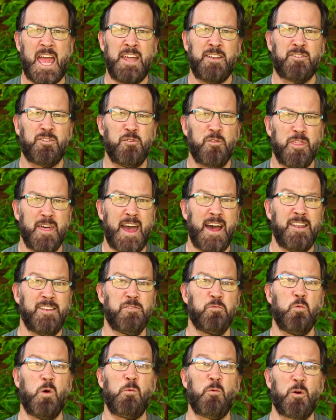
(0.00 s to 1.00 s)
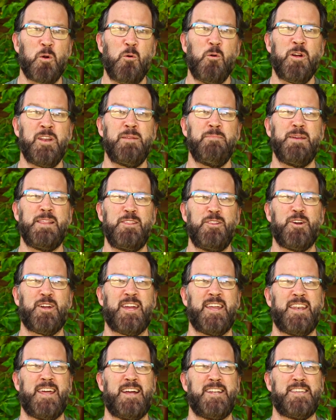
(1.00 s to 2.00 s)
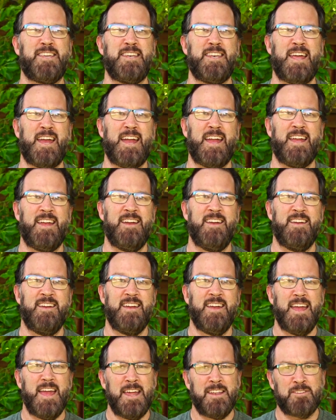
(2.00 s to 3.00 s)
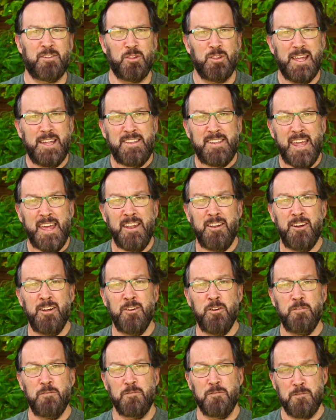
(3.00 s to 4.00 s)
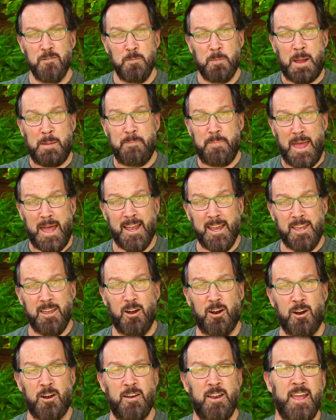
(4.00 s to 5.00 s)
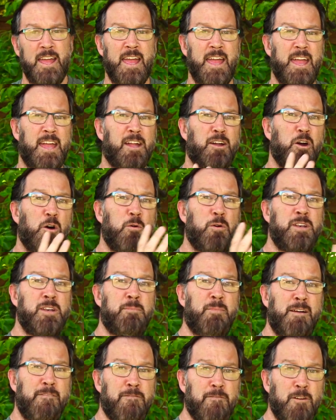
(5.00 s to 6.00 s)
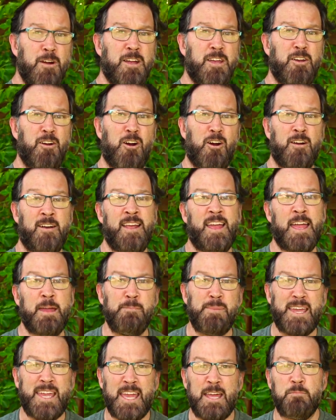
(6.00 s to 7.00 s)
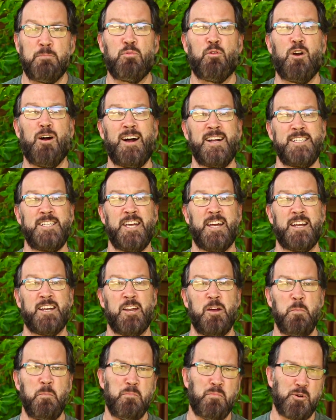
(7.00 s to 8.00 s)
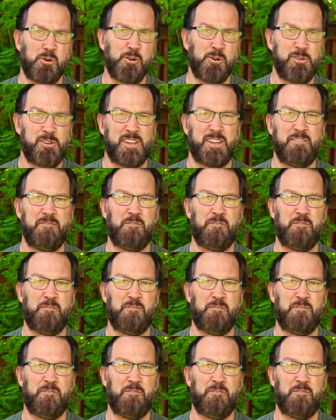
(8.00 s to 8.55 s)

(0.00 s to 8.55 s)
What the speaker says: And so that's what we're going to be looking at today. And so let's head on over from my backyard and go into my front yard and begin Project Birds in